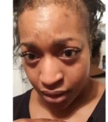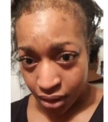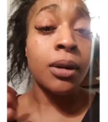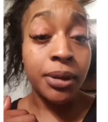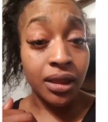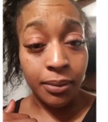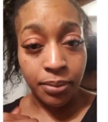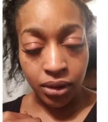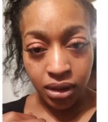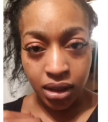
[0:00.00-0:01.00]
The company that I
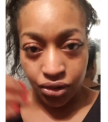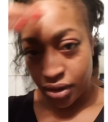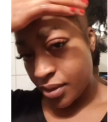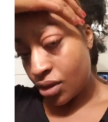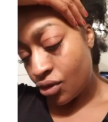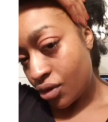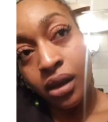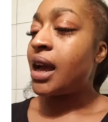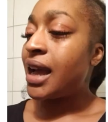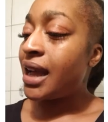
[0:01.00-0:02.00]
booked this treatment through,
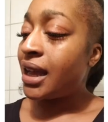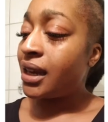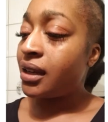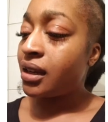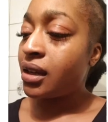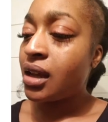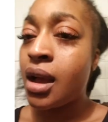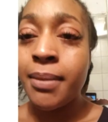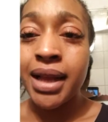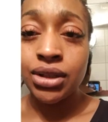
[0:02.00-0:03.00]
I had
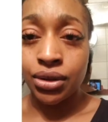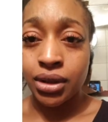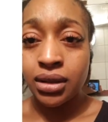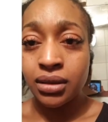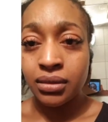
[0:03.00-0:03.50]
a mentor,